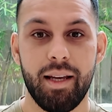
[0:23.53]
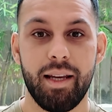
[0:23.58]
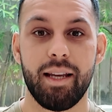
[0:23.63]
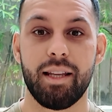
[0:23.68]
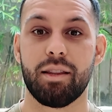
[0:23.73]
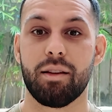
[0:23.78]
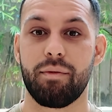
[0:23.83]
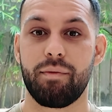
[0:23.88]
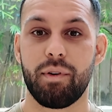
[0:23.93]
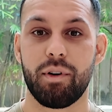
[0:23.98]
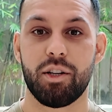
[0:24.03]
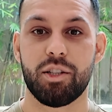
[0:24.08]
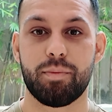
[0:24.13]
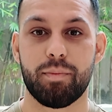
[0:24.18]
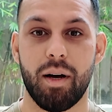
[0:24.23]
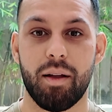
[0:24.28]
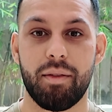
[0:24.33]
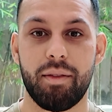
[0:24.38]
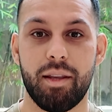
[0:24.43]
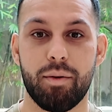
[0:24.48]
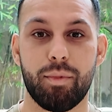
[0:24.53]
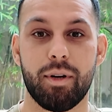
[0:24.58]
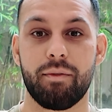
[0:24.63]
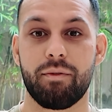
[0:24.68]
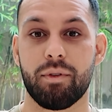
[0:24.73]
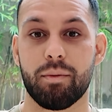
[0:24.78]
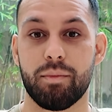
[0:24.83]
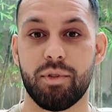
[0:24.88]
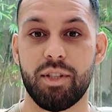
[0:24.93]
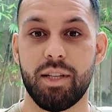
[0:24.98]
In the first month, it went
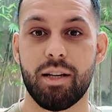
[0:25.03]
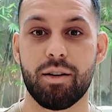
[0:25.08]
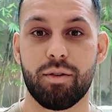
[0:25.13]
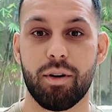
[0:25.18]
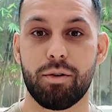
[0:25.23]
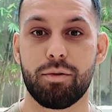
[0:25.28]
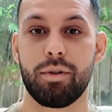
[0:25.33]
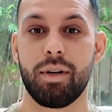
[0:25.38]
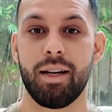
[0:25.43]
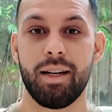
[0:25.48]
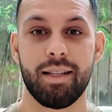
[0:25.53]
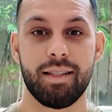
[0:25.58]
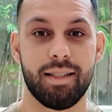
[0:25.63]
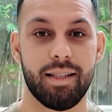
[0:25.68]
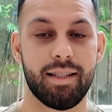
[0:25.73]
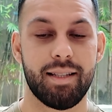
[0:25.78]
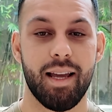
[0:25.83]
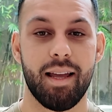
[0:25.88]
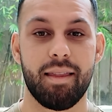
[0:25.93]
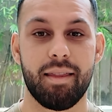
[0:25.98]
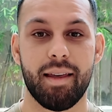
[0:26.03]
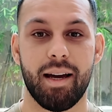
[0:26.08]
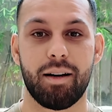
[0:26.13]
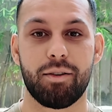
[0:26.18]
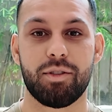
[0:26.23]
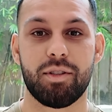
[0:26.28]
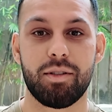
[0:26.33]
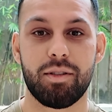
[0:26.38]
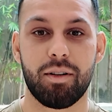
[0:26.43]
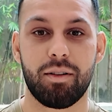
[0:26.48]
from $0 to
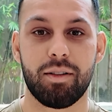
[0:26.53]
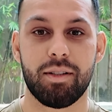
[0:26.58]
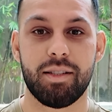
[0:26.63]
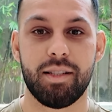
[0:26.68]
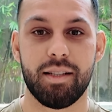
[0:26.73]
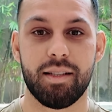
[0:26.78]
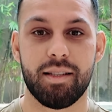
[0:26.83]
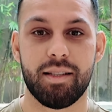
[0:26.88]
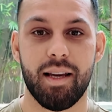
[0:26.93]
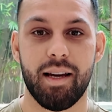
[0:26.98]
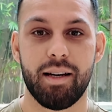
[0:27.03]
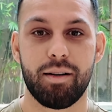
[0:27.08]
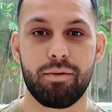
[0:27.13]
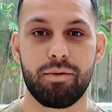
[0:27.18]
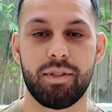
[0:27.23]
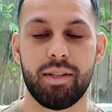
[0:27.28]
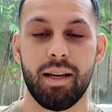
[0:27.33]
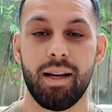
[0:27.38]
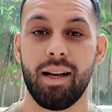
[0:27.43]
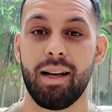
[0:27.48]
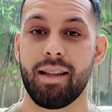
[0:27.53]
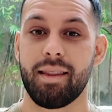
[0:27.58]
$10,000 in sales.